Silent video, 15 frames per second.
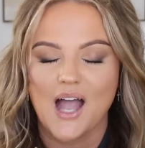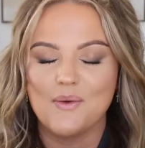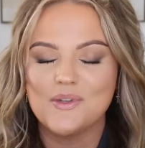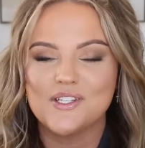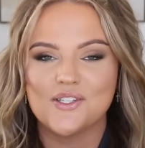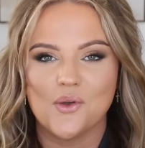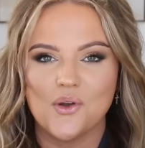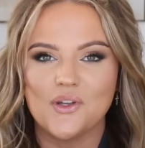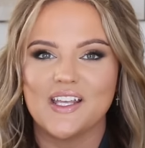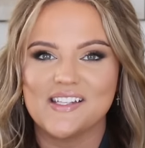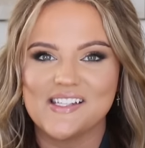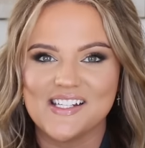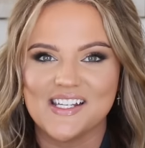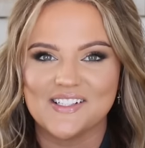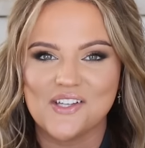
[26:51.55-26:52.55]
I was so
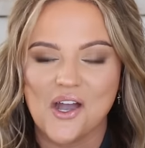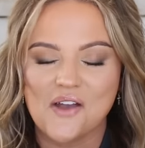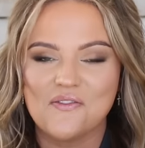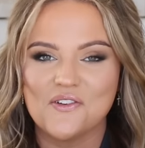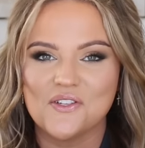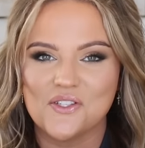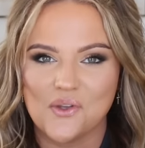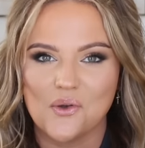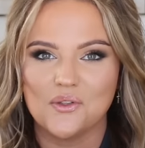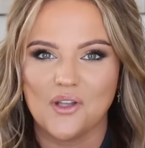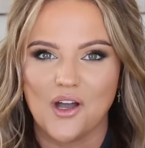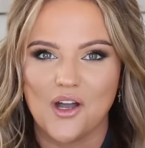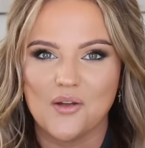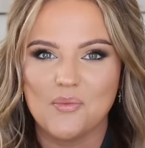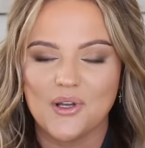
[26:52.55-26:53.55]
against TikTok for so
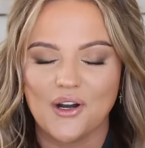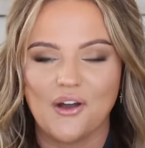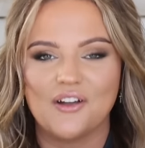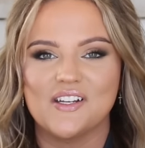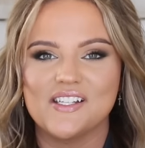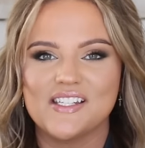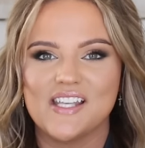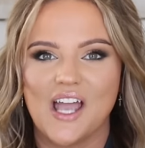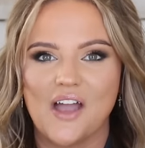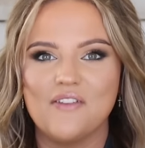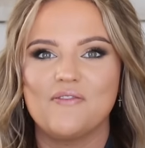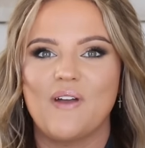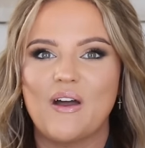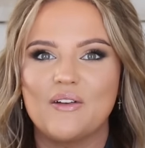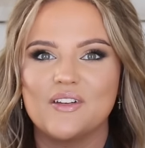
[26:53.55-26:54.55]
long, but honestly, I
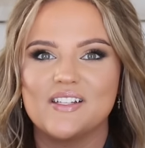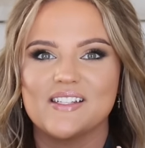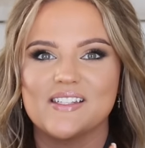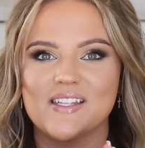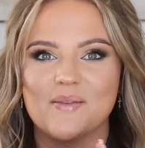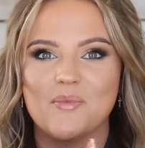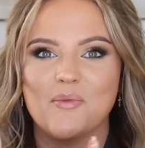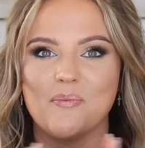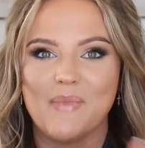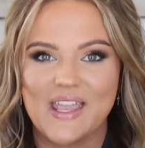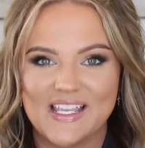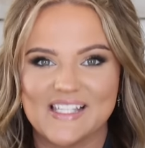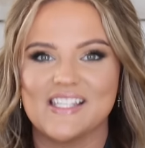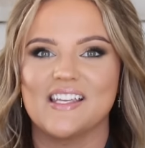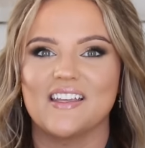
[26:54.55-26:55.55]
found some
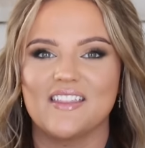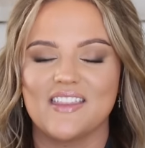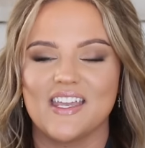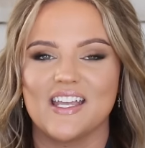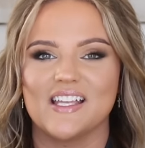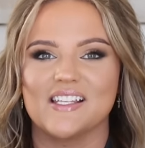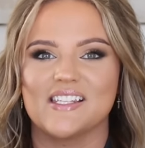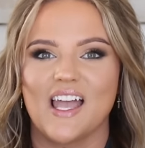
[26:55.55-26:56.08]
amazing things.